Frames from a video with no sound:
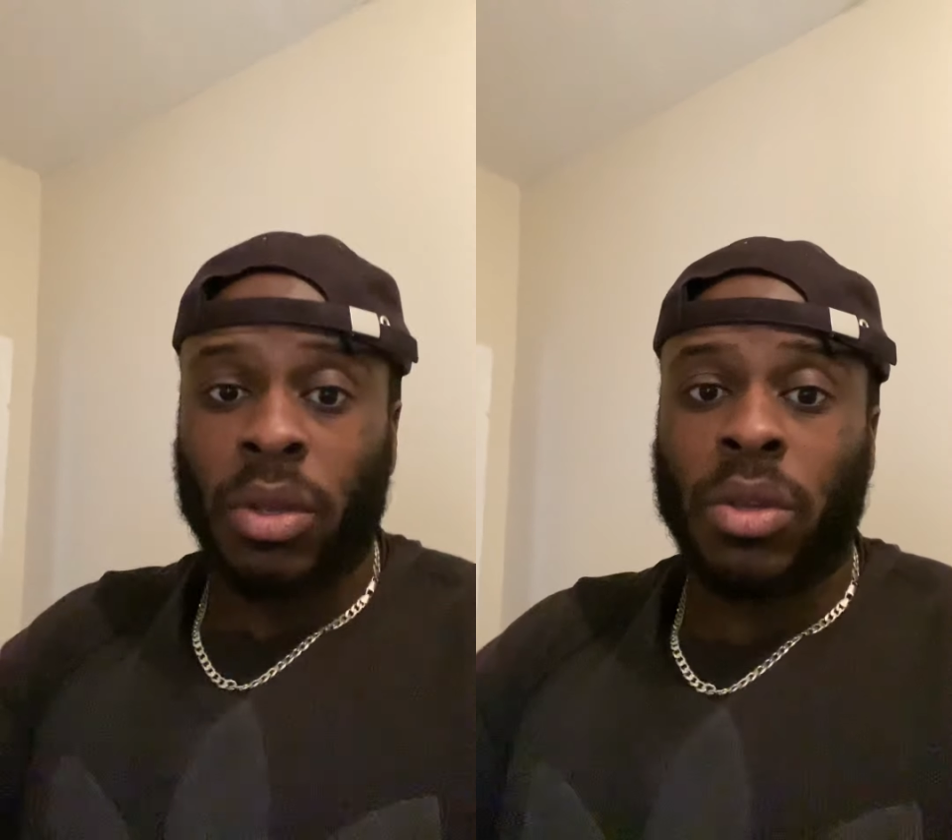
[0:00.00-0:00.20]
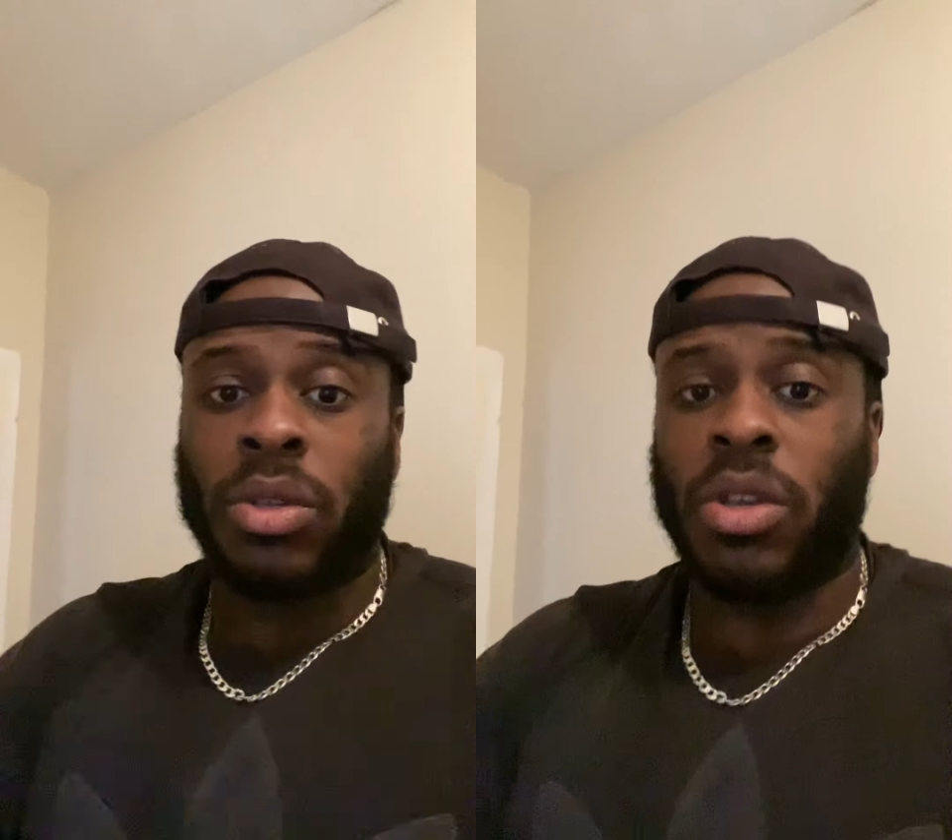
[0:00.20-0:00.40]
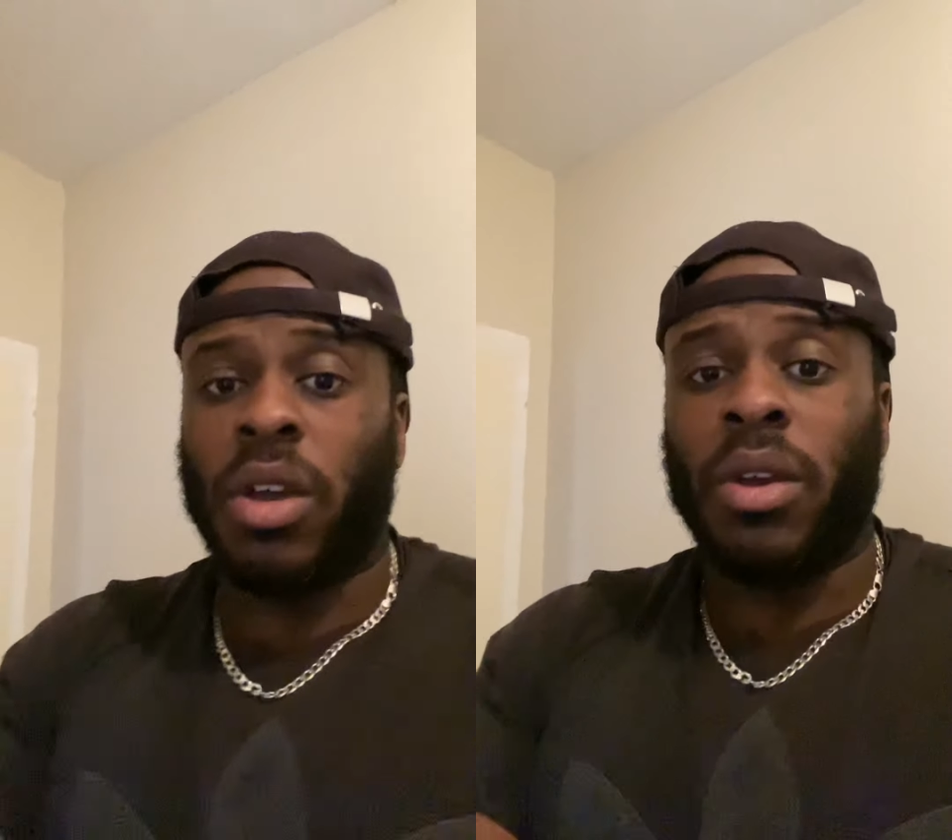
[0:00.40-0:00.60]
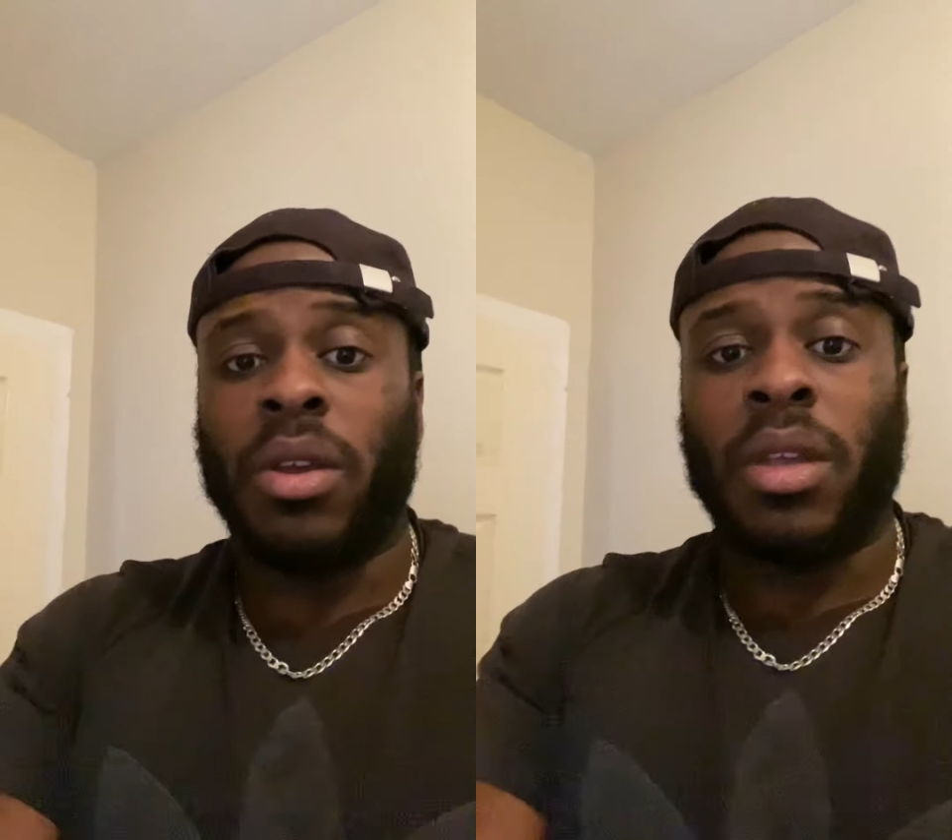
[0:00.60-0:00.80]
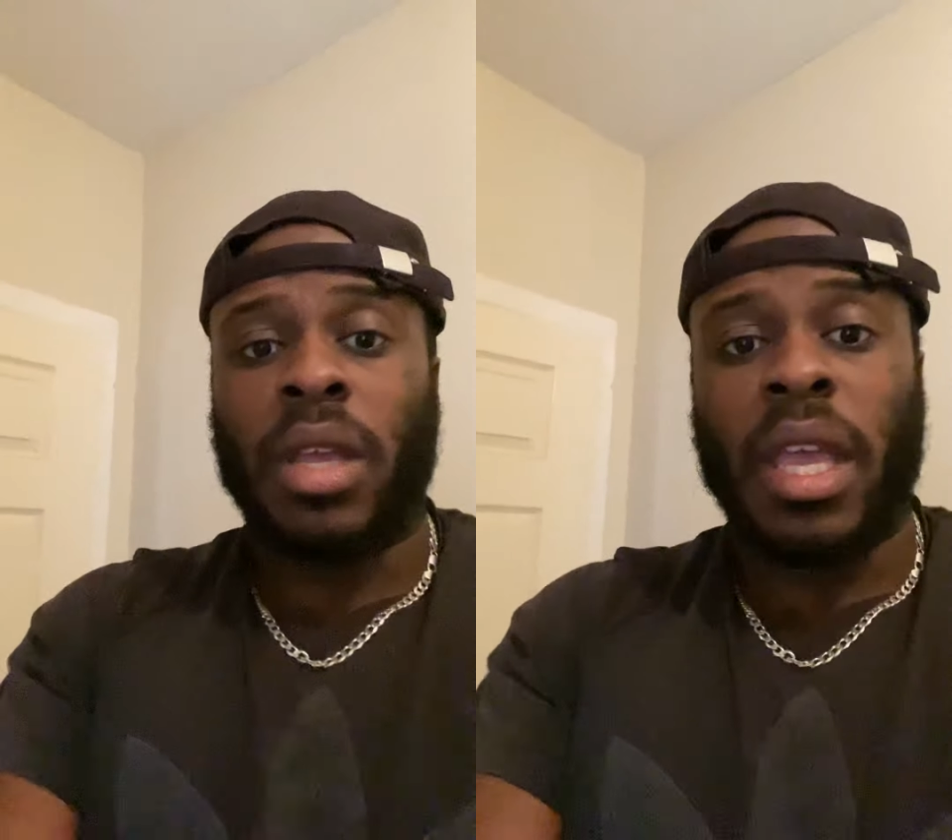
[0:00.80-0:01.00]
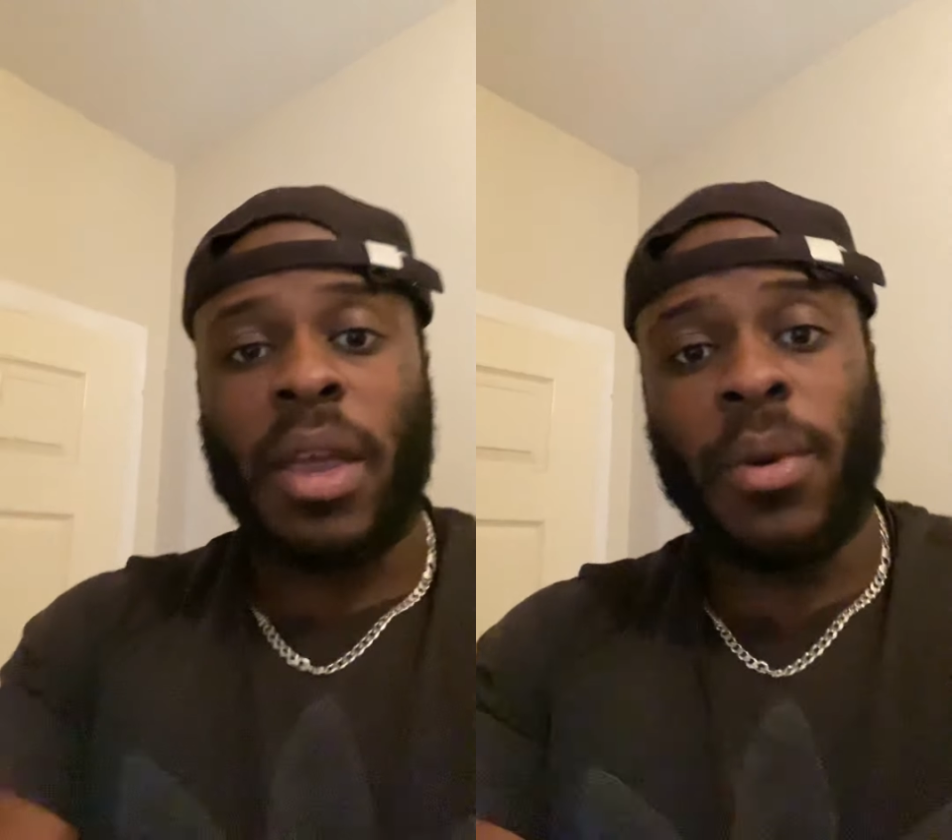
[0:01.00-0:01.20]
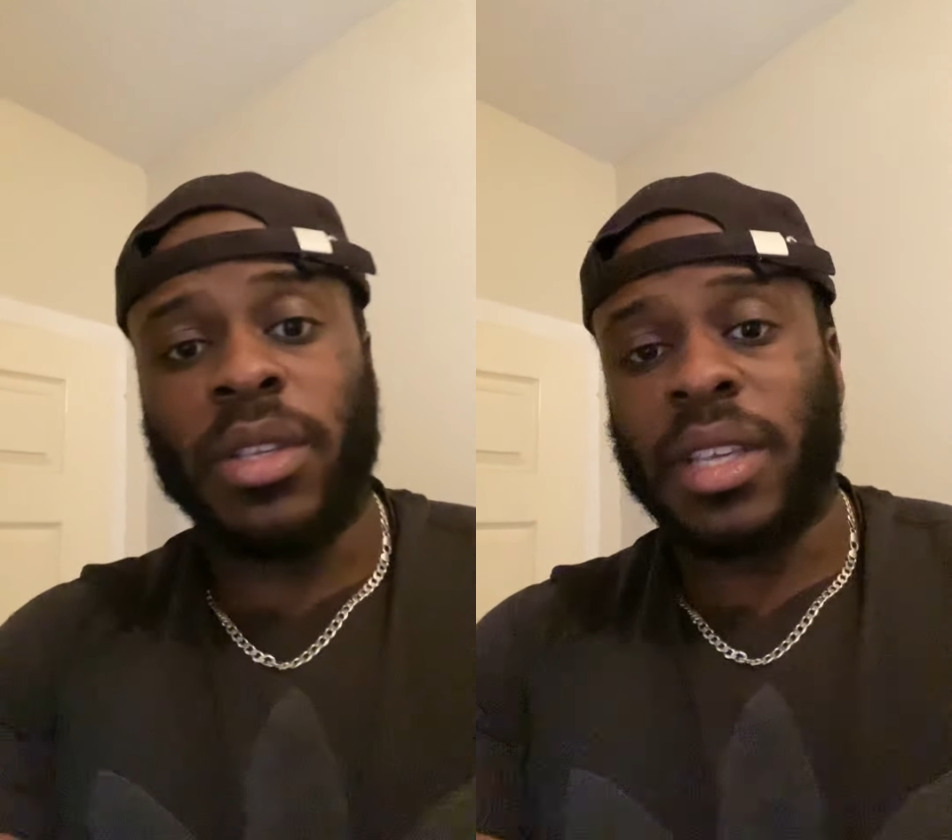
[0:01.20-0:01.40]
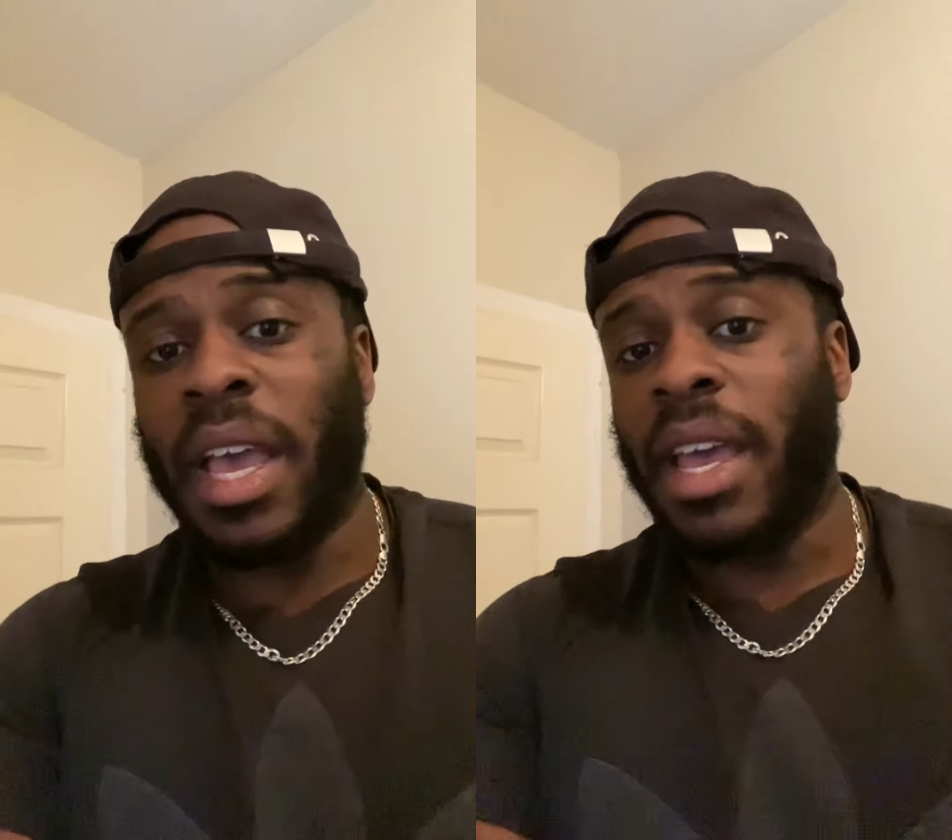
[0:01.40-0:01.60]
So it was
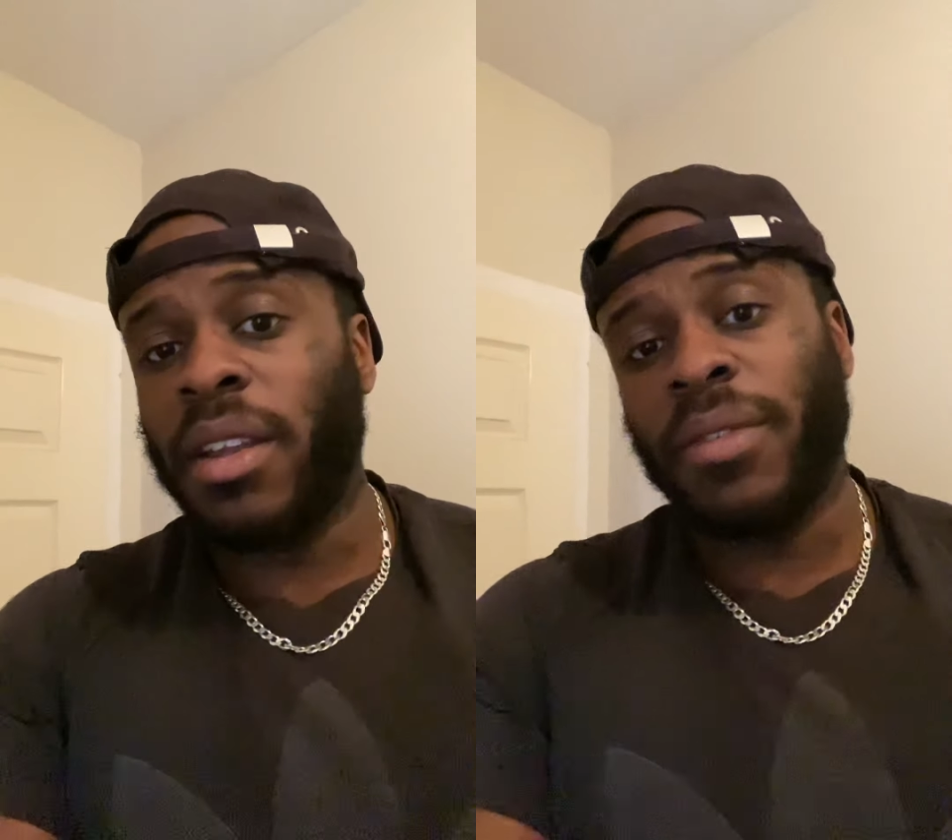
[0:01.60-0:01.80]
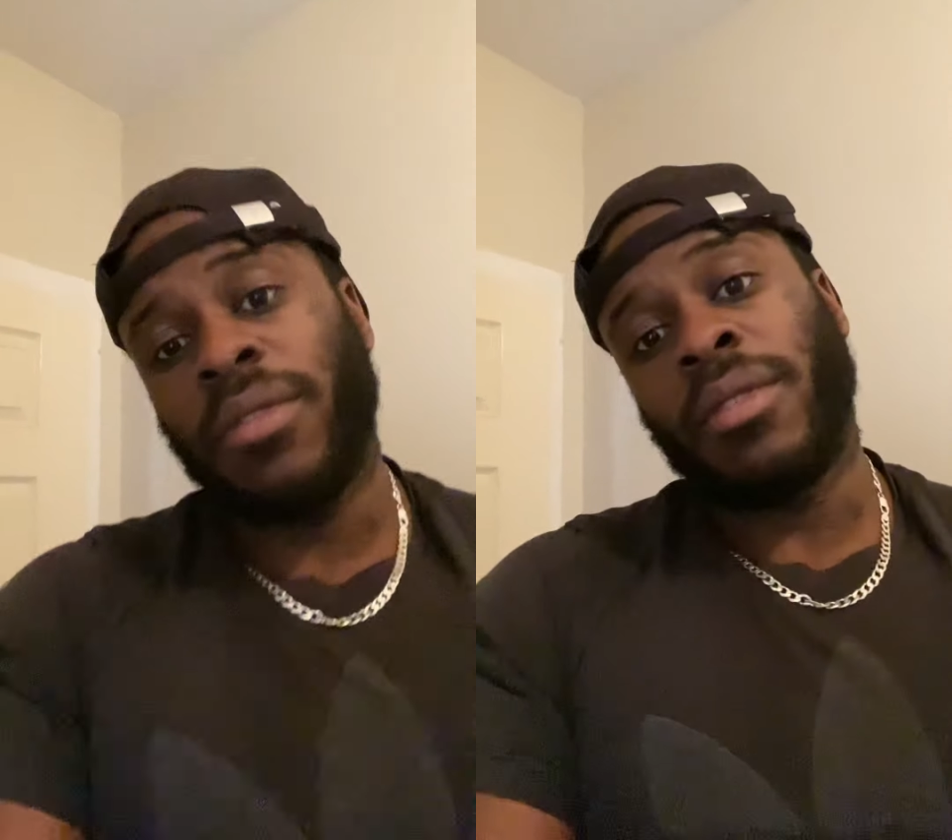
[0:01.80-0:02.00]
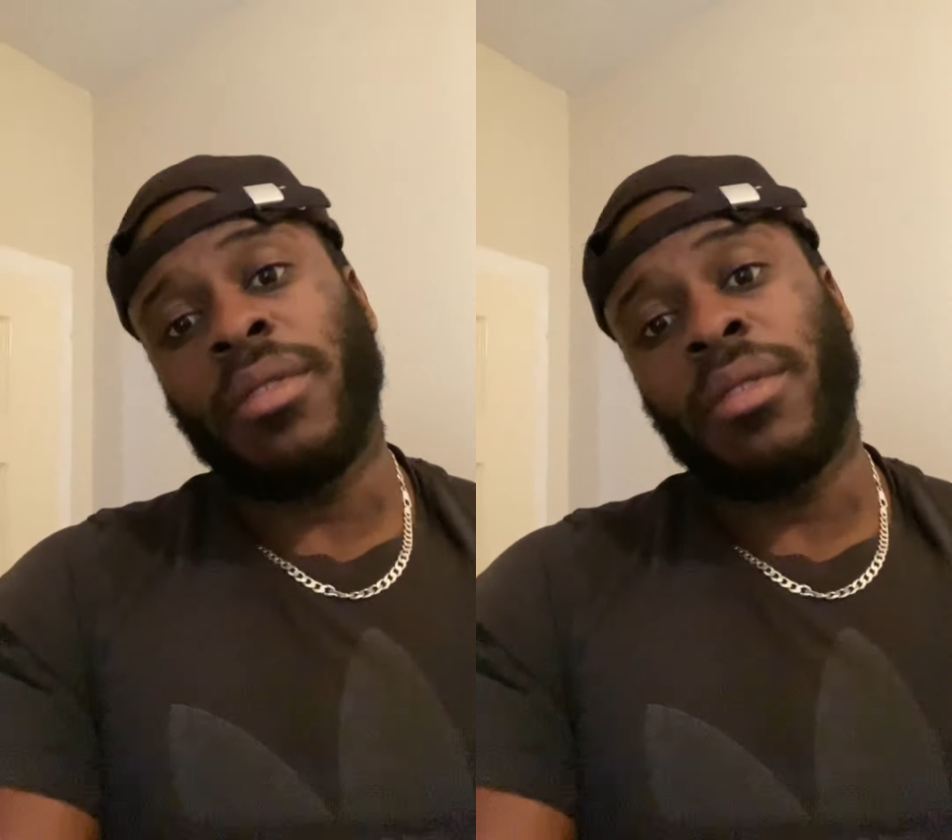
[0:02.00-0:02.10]
kind of,